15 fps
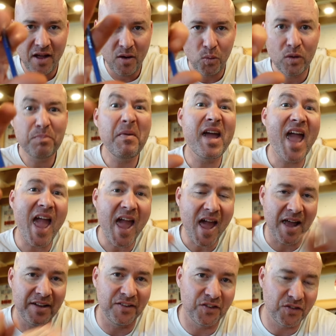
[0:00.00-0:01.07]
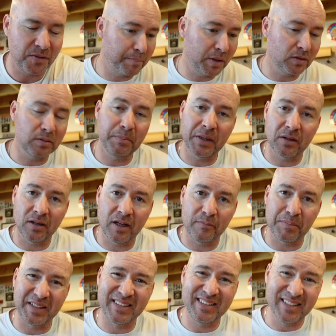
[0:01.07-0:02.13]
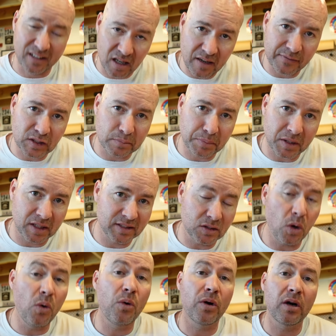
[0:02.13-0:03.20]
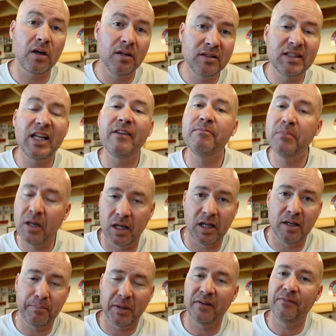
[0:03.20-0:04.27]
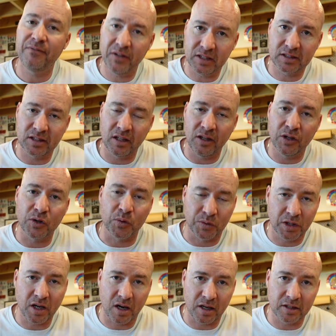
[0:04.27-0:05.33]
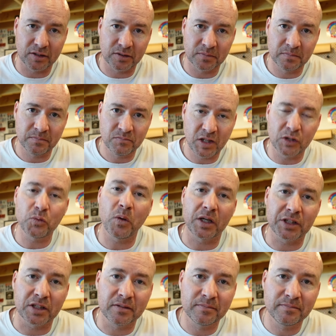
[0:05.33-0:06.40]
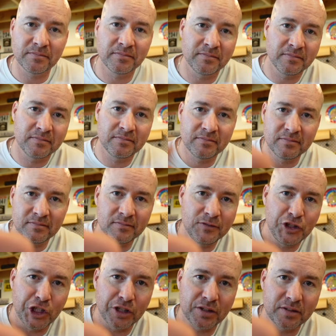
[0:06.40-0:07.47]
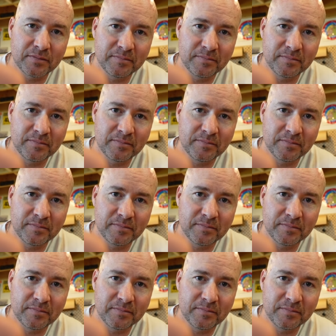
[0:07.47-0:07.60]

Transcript: with my hands. Build a better life by stealing office supplies, or save money by fixing your own cars. Thanks for watching. Cheers.